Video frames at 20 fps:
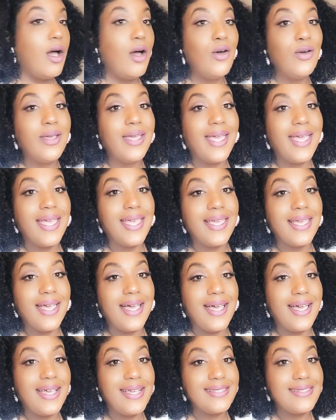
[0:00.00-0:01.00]
Okay,
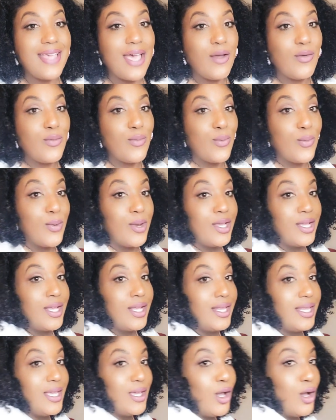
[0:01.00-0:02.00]
guys, I
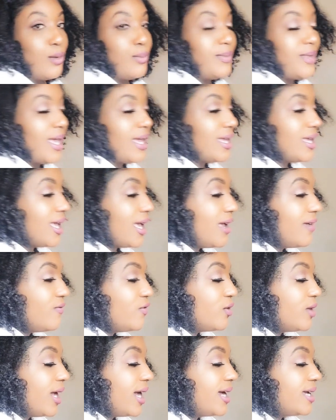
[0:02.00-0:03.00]
really hope that
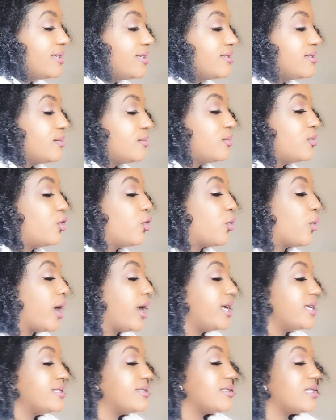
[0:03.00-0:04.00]
gave you guys some
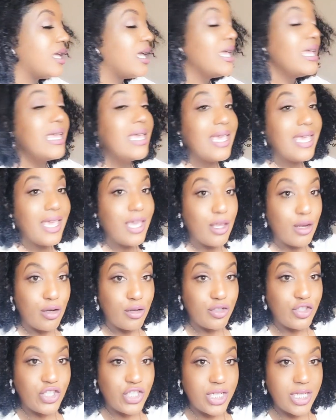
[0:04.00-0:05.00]
great
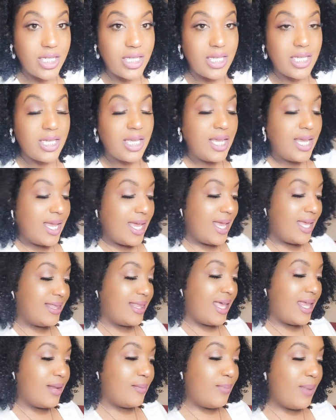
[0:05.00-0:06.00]
energy and
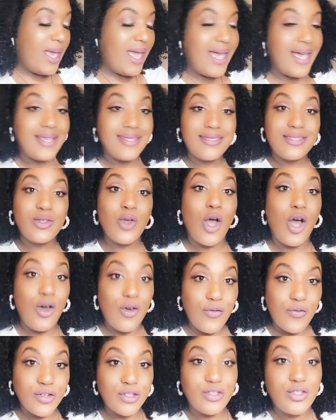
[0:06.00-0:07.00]
that it passed
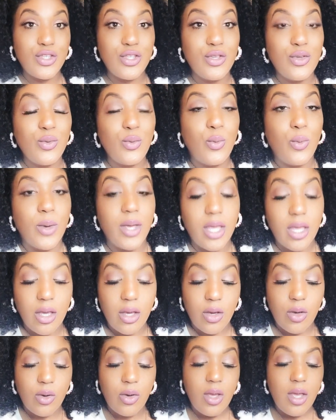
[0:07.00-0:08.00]
over to you
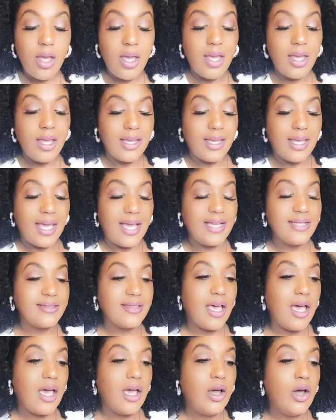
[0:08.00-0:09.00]
well. Guys,
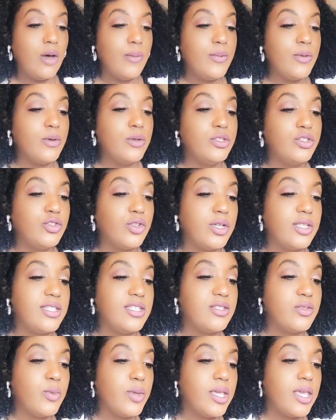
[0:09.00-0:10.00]
I hope you enjoyed
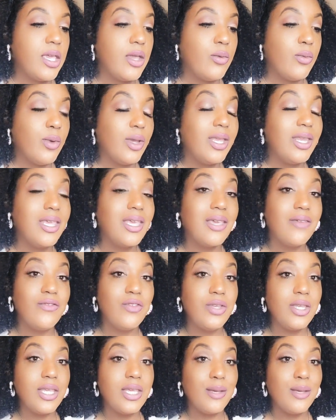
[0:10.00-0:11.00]
this weekend reading. If
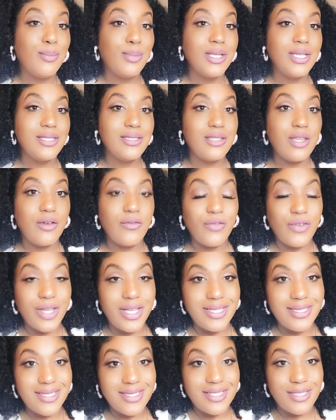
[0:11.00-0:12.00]
you did, please don't
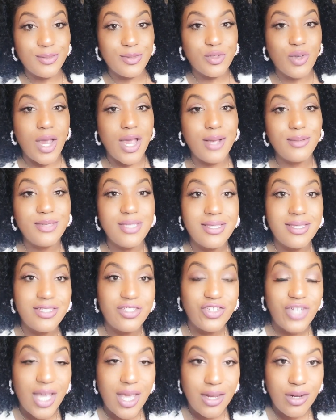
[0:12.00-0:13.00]
forget to subscribe to the
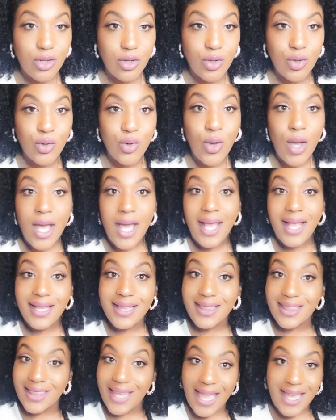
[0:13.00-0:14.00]
channel,
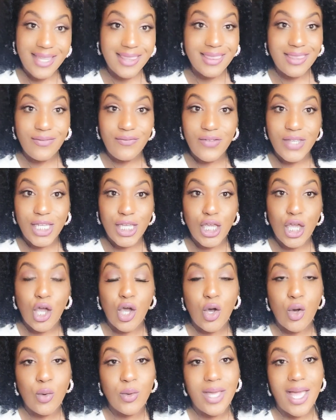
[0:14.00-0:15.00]
like the
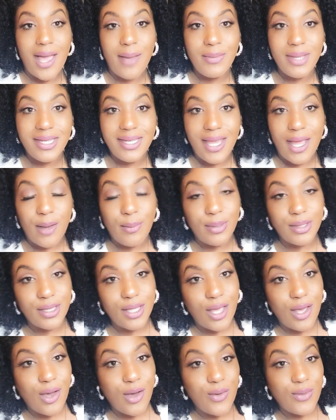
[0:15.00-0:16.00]
video, comment down
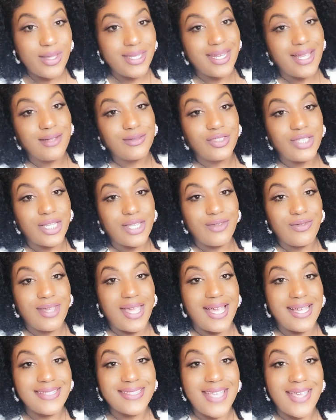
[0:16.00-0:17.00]
below, and I'll check you
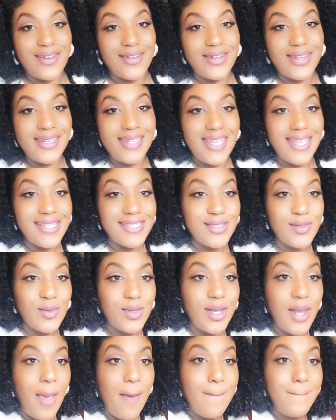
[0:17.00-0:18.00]
guys out on the next
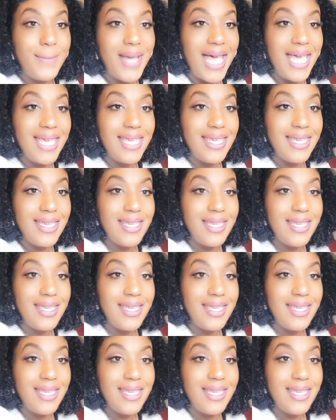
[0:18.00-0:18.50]
one. Bye.